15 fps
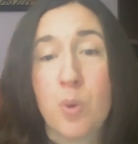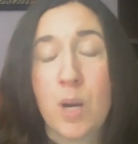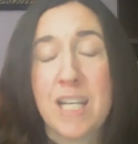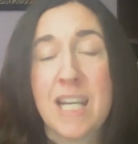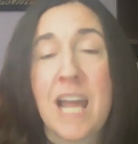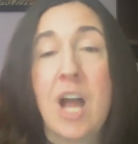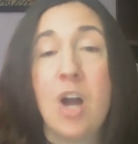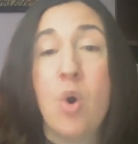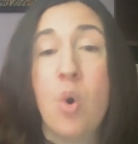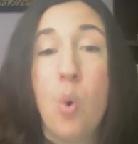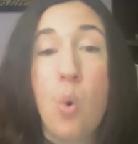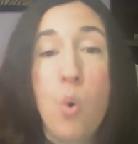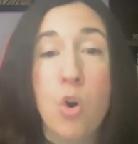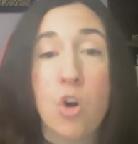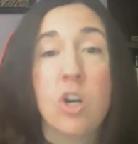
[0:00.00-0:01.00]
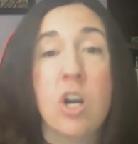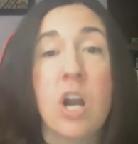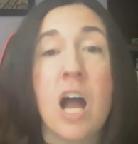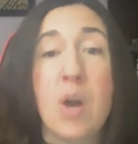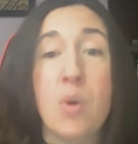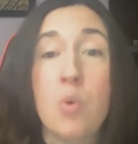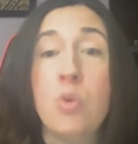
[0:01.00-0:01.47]
right now, or
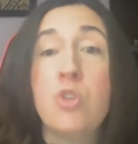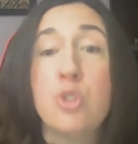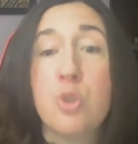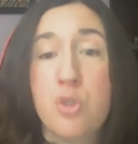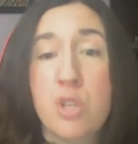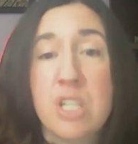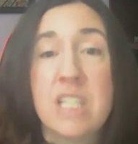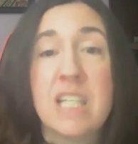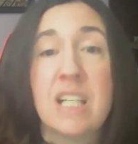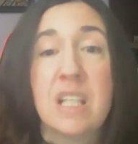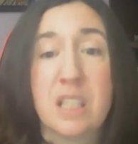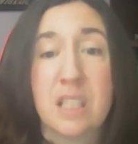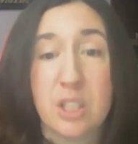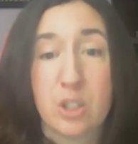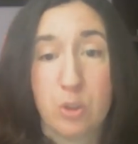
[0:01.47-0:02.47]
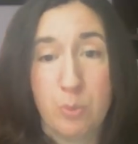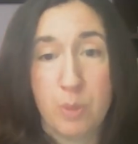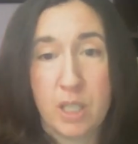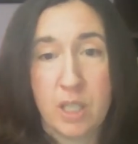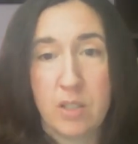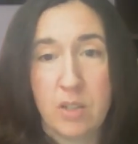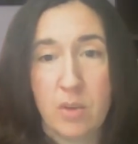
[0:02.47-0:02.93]
I will do this in a little
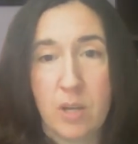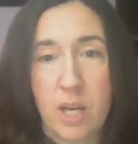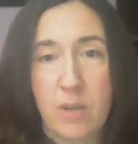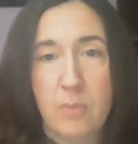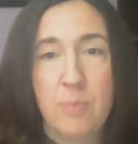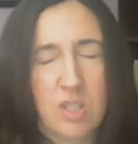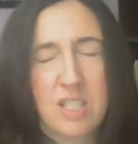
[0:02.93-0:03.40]
bit. Okay.